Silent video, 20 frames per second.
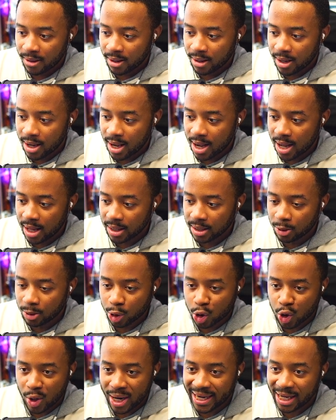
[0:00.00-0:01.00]
Little
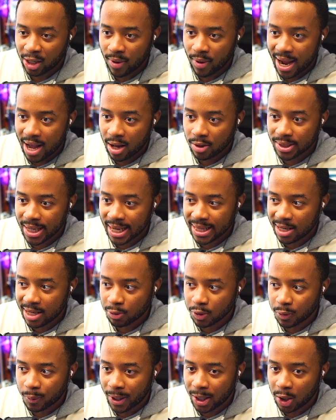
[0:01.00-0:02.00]
training grounds, I think,
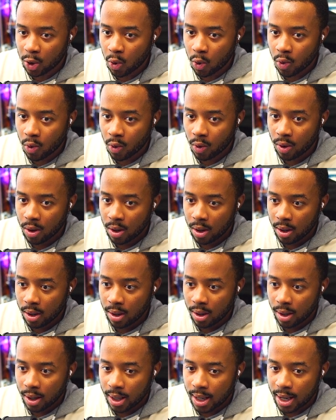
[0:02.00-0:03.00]
was pretty cool.
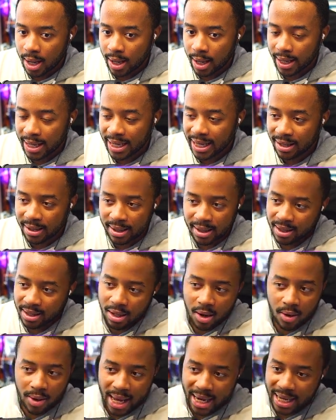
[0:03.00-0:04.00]
You
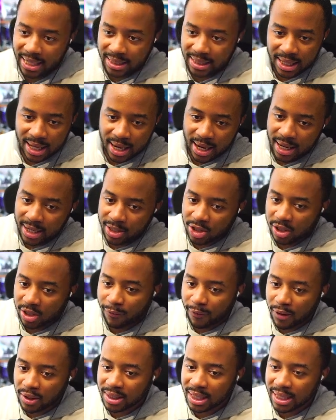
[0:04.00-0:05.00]
know, like I said, it just
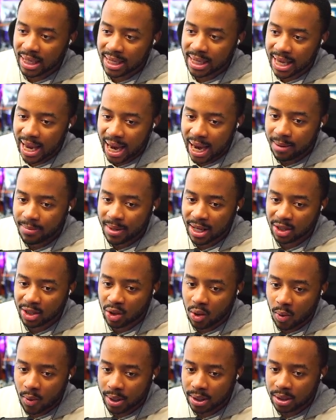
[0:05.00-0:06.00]
feels like a game that's
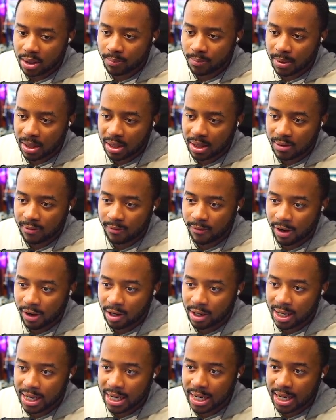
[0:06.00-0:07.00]
going to be
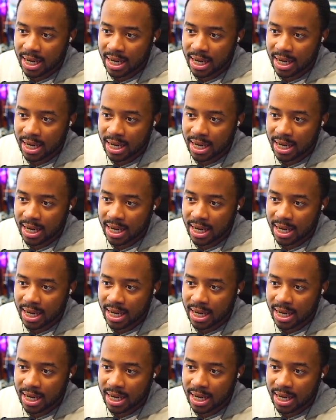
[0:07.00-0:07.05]
very